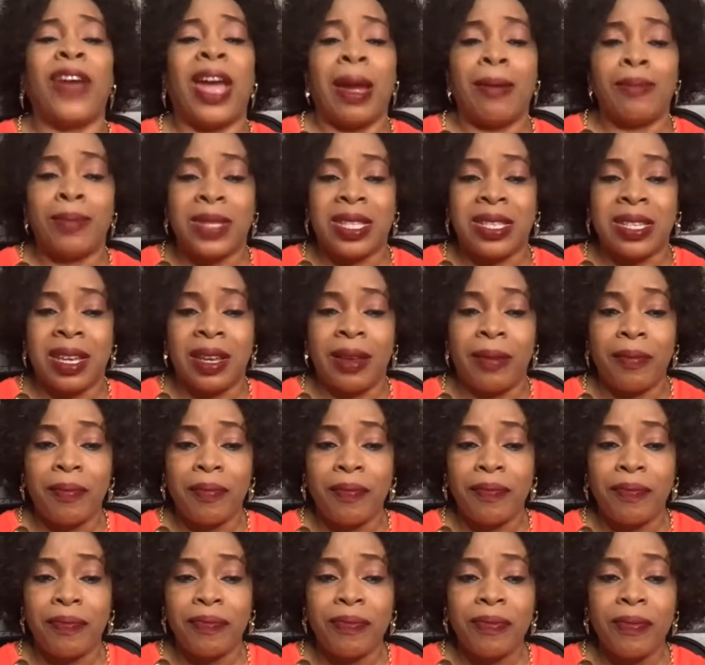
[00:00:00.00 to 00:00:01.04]
empty
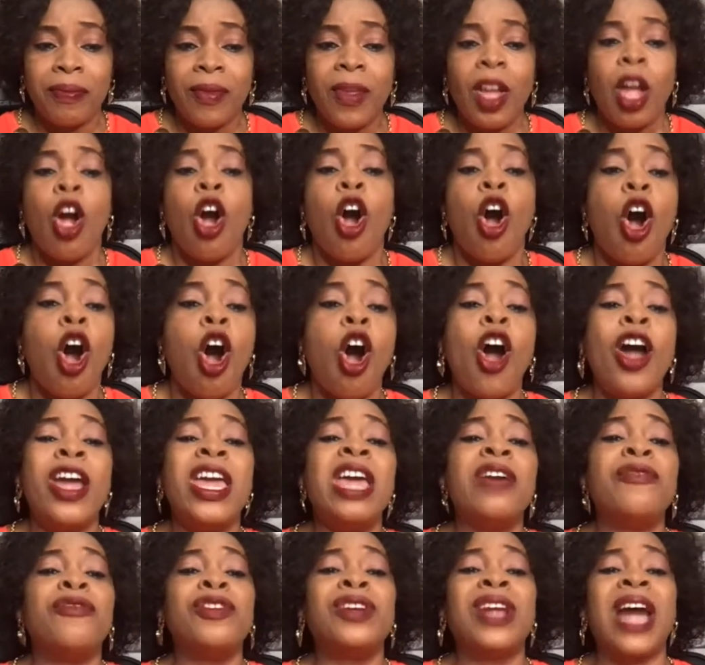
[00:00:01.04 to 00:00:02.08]
or
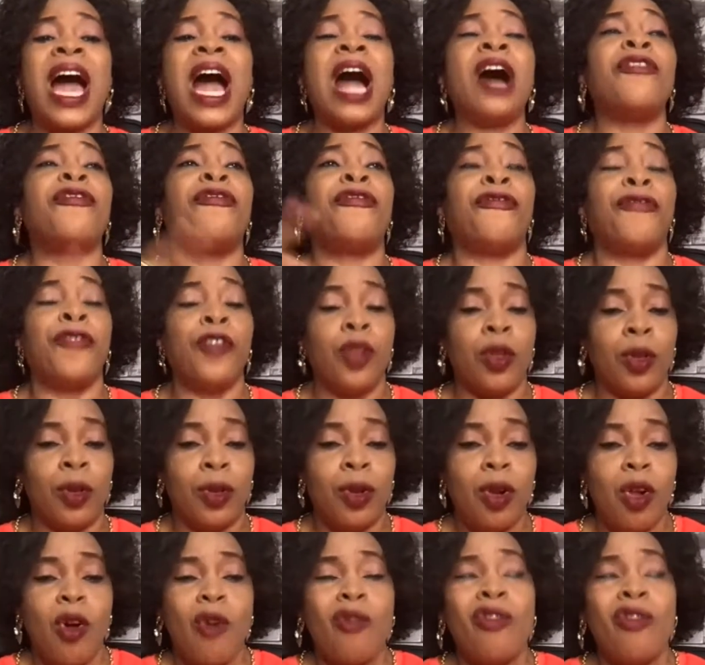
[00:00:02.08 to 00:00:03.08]
even half full.